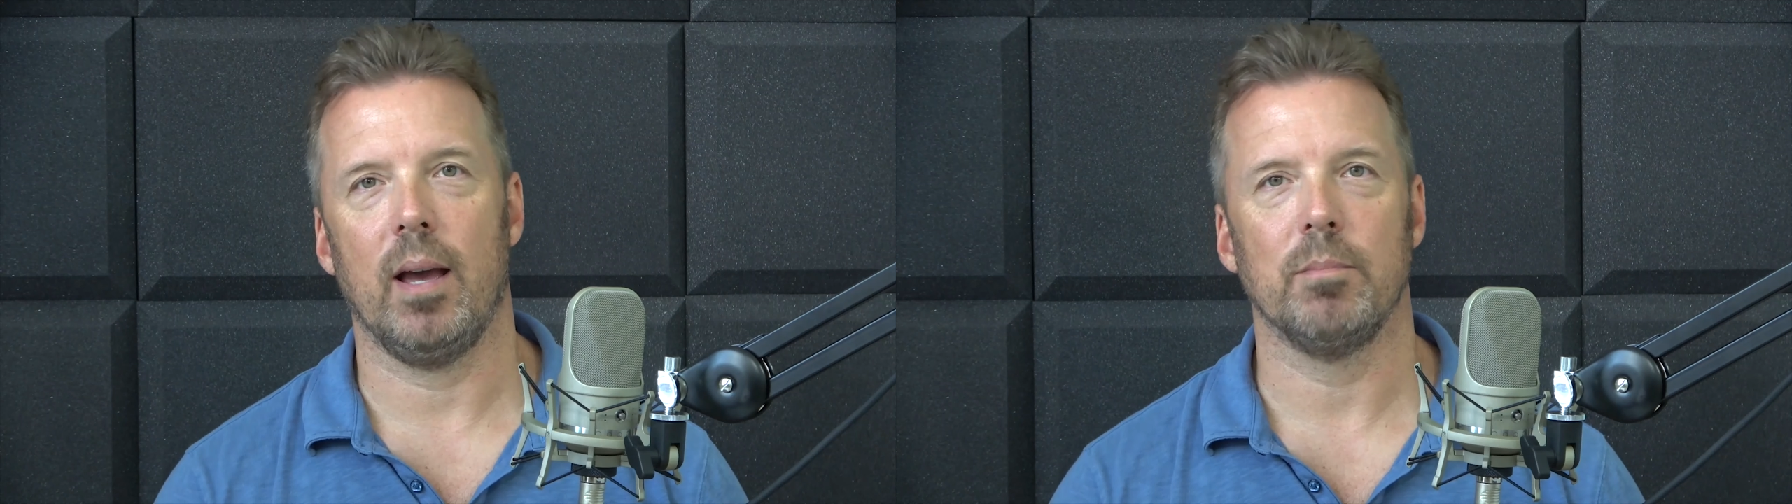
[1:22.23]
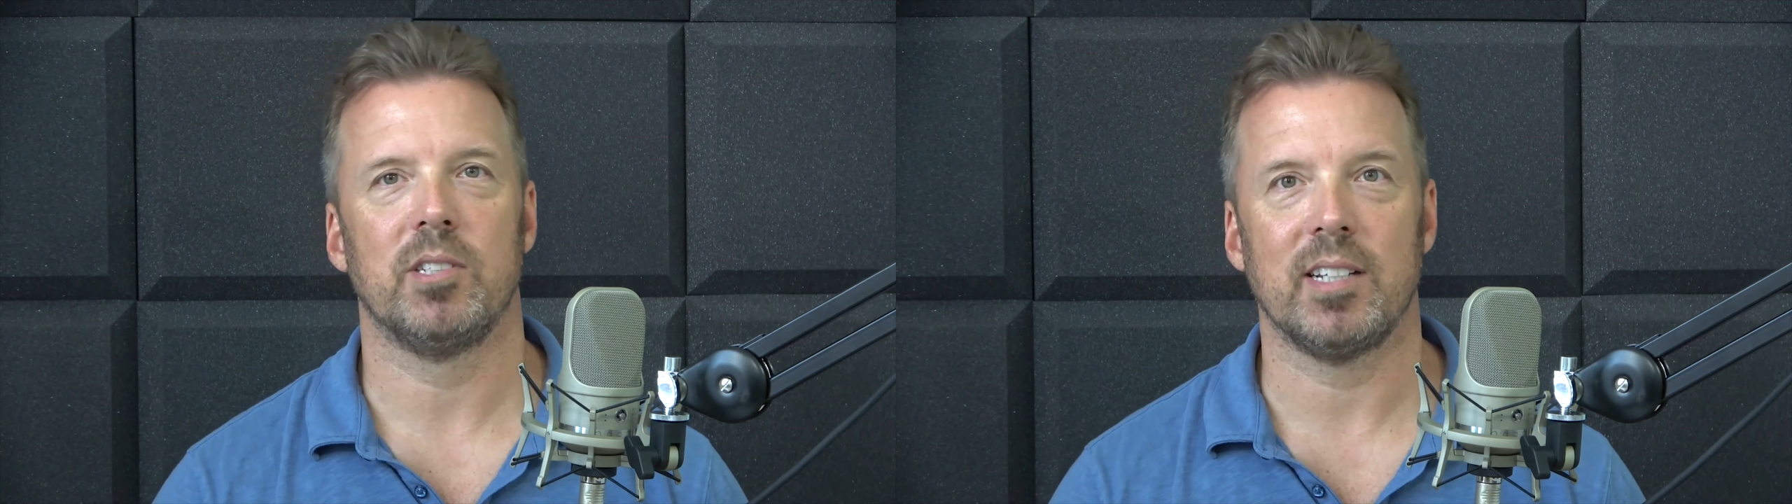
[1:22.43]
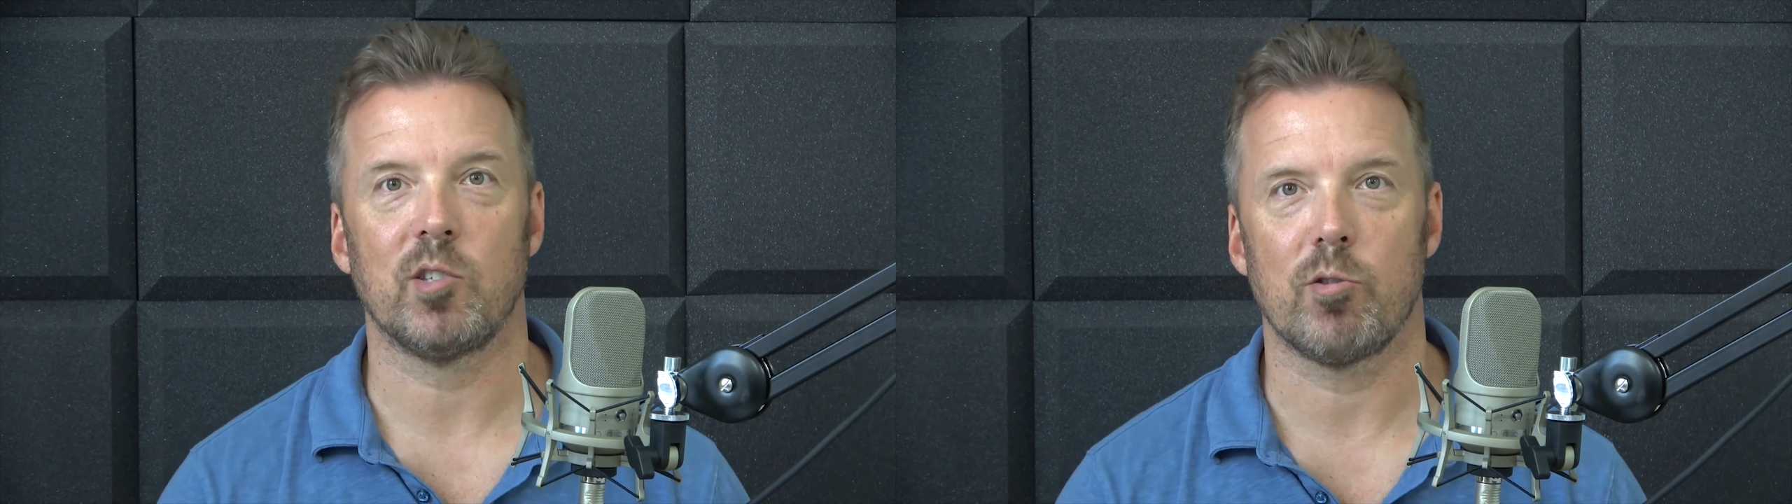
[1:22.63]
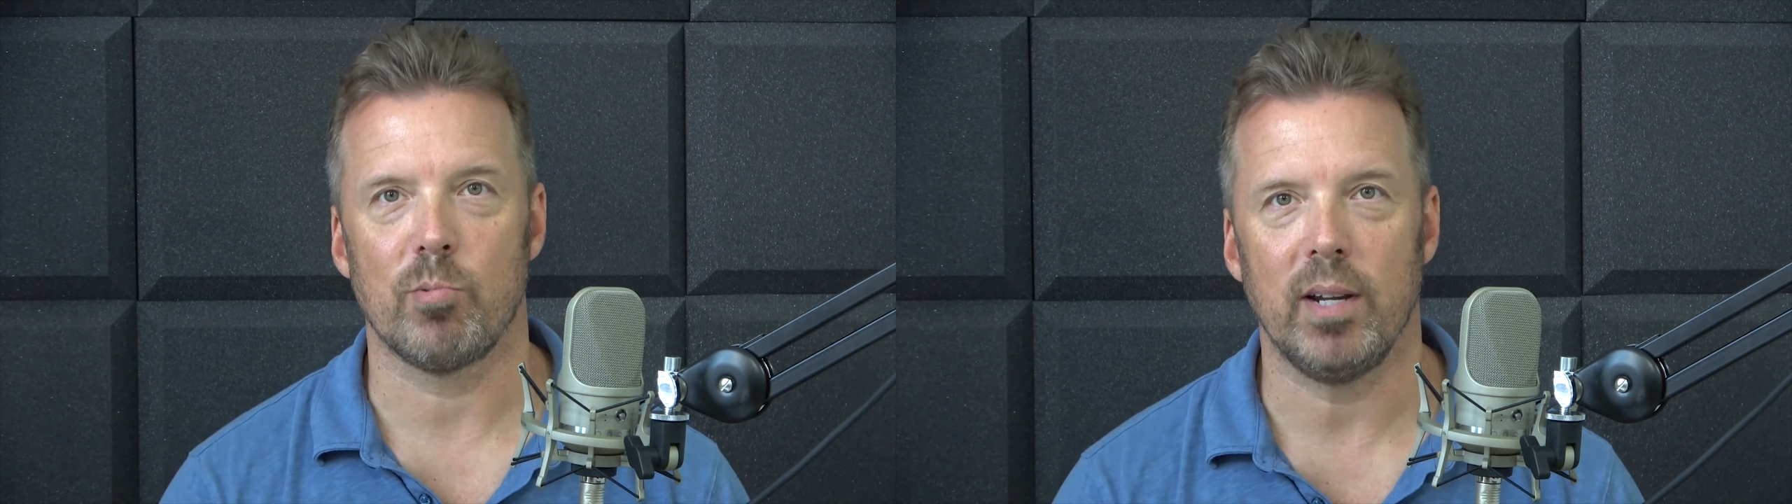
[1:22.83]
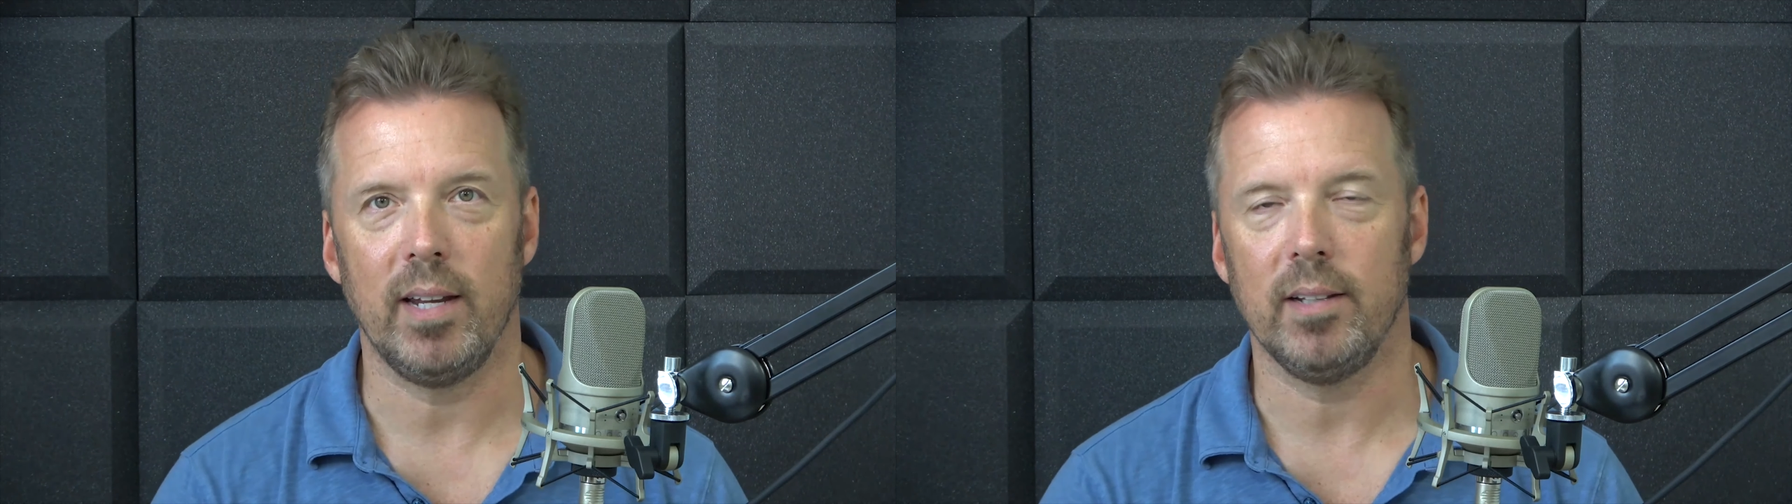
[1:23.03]
I'm
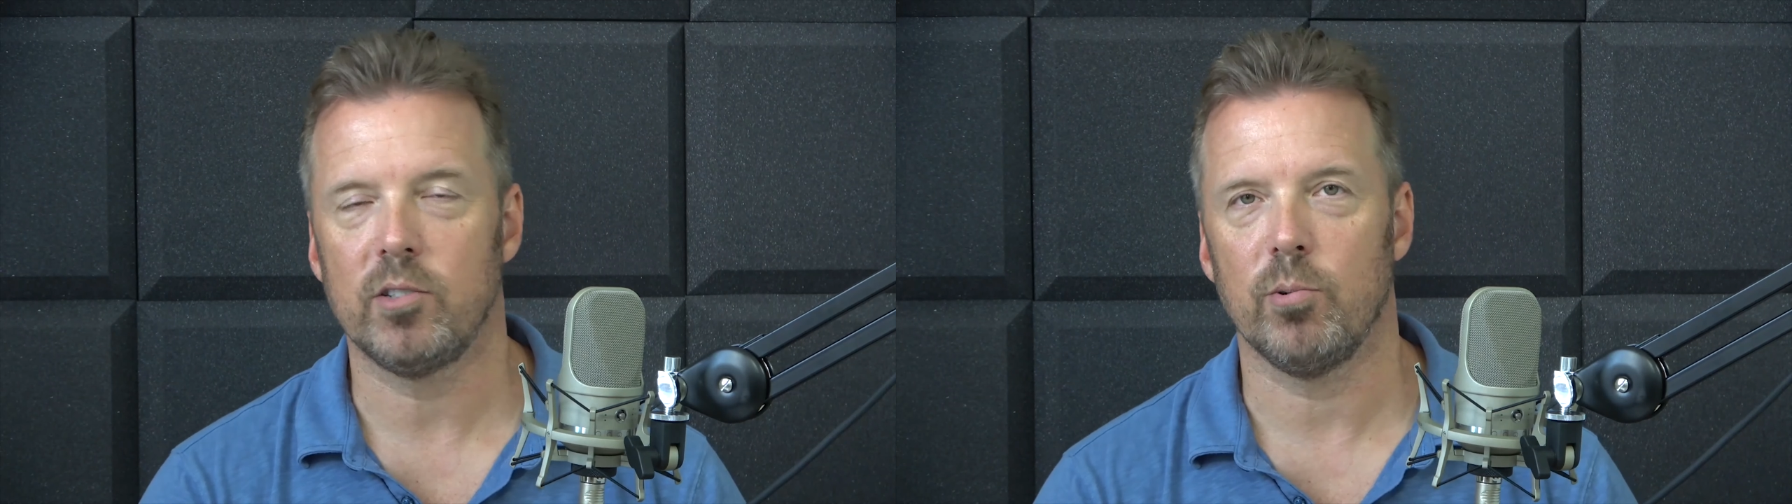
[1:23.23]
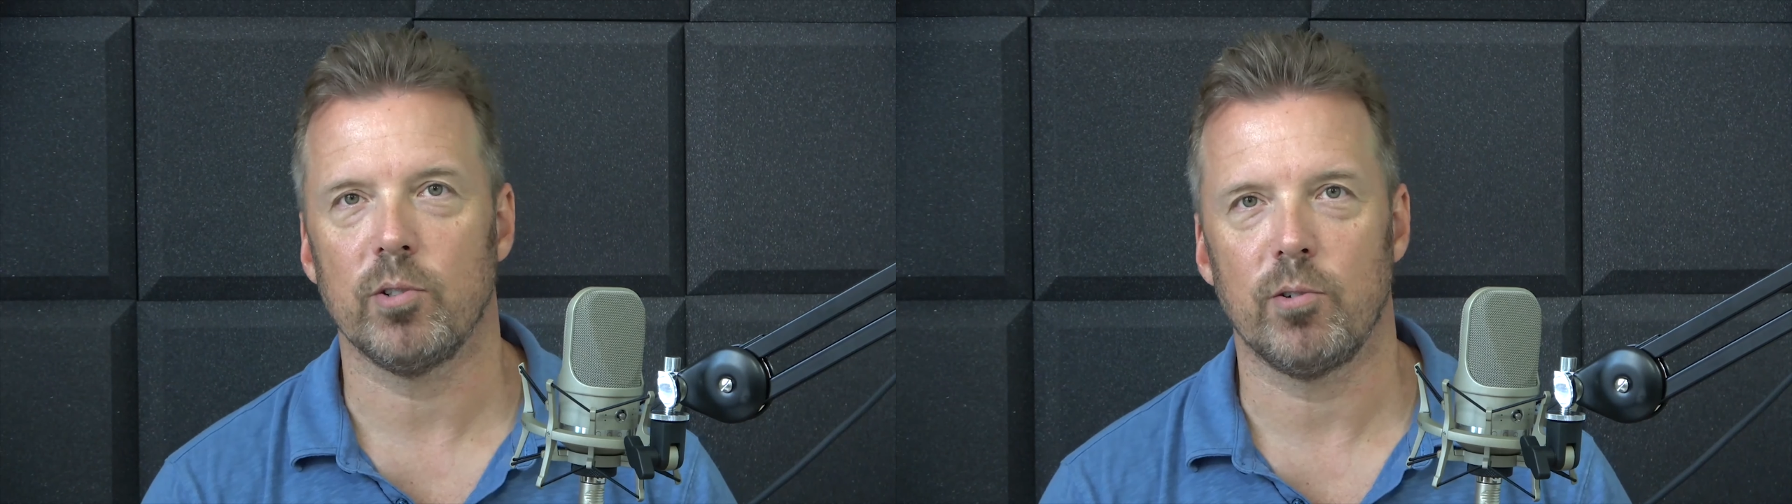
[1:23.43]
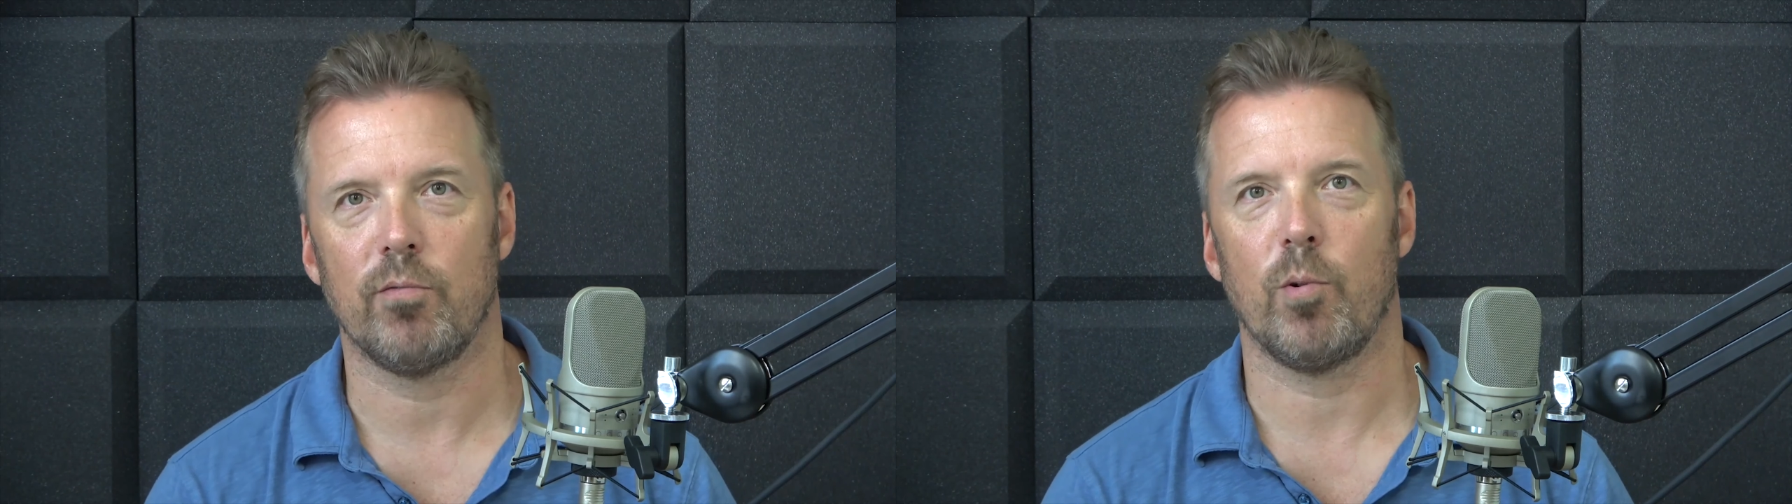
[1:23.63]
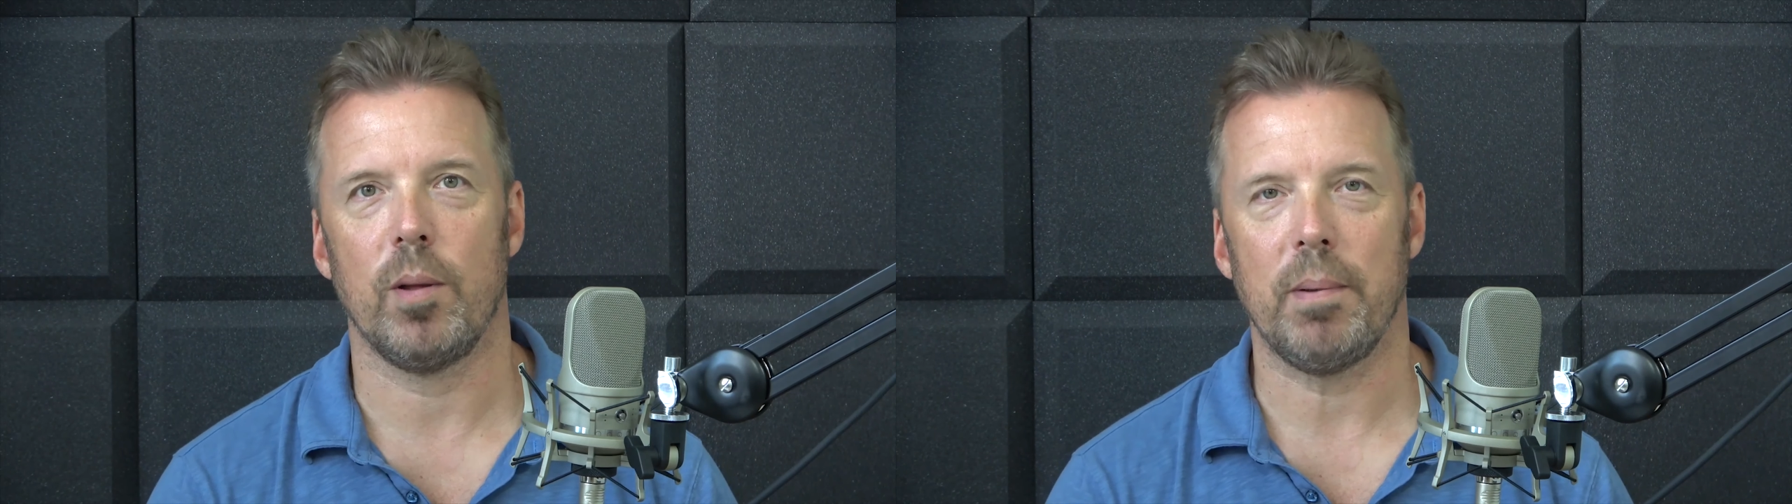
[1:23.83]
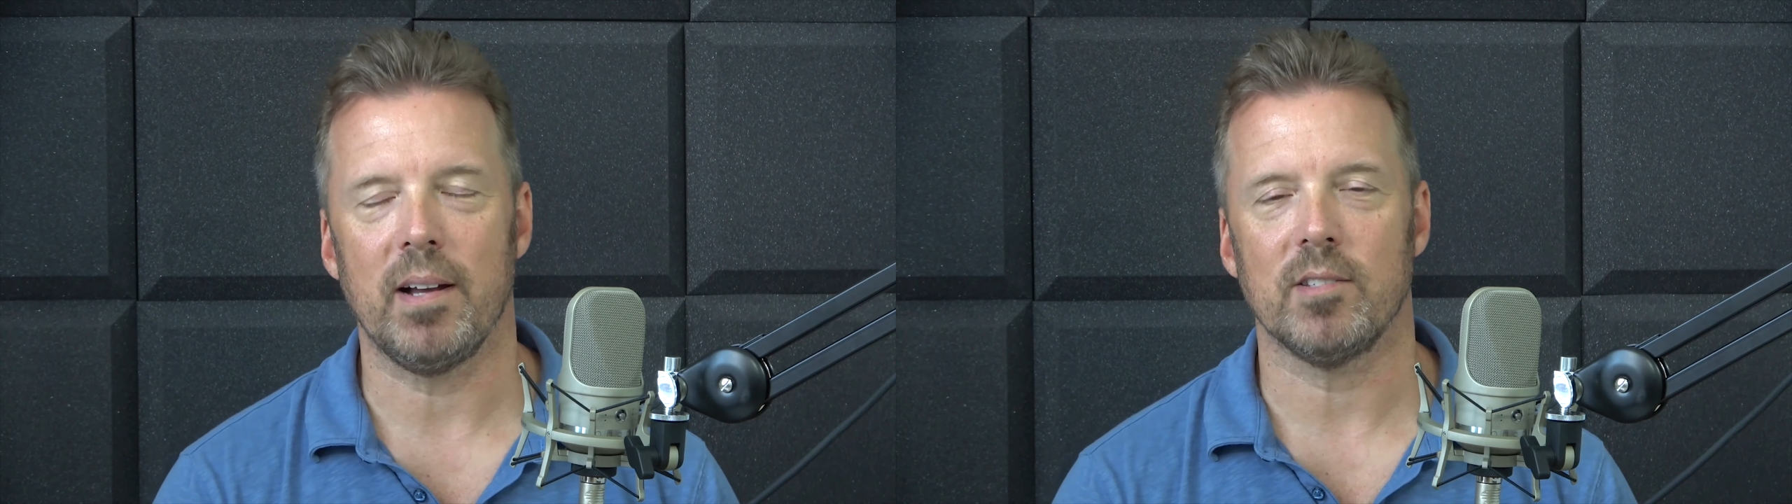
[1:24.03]
6'3,
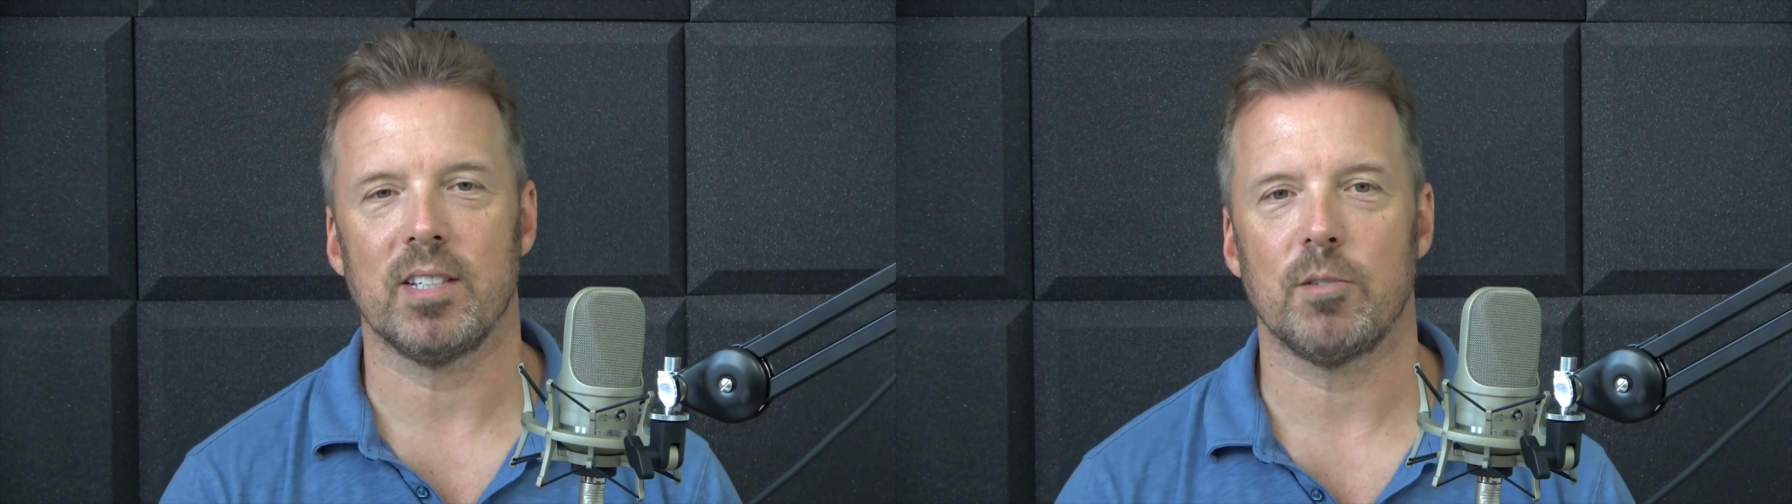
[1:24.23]
240 pounds.